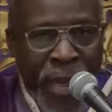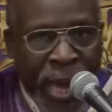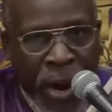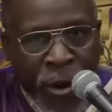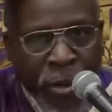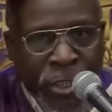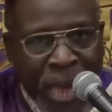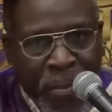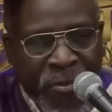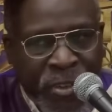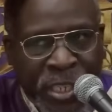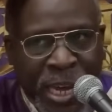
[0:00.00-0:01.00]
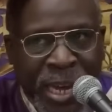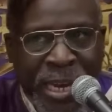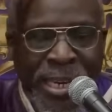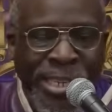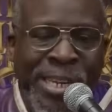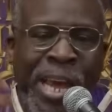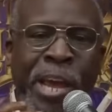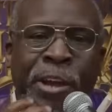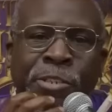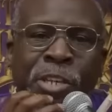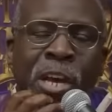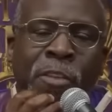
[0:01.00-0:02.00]
the hair on top of his head, and his
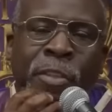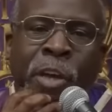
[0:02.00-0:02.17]
hairs,